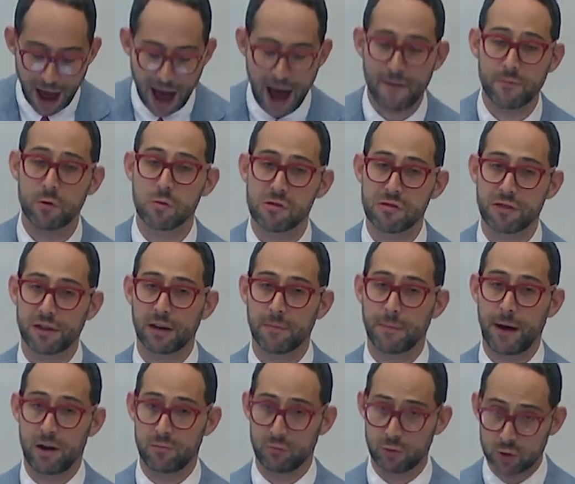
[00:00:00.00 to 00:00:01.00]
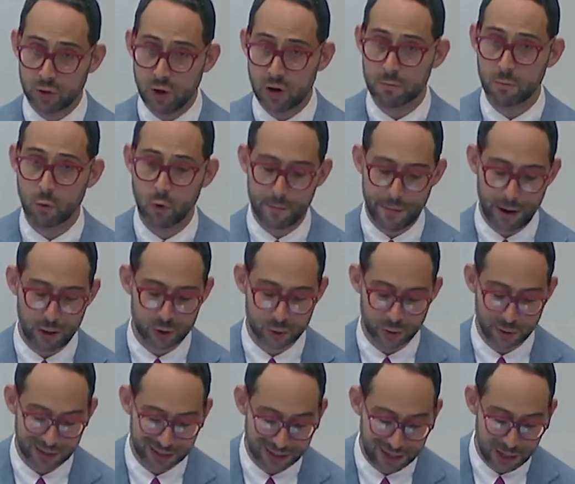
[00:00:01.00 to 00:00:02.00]
have you think about, and we'll talk more about
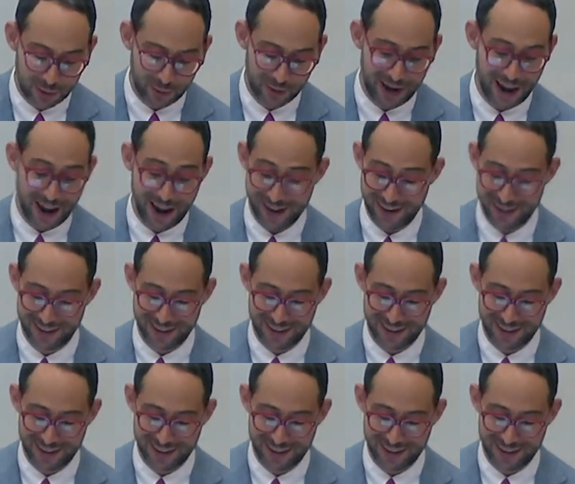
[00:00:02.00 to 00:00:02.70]
during the Q and A.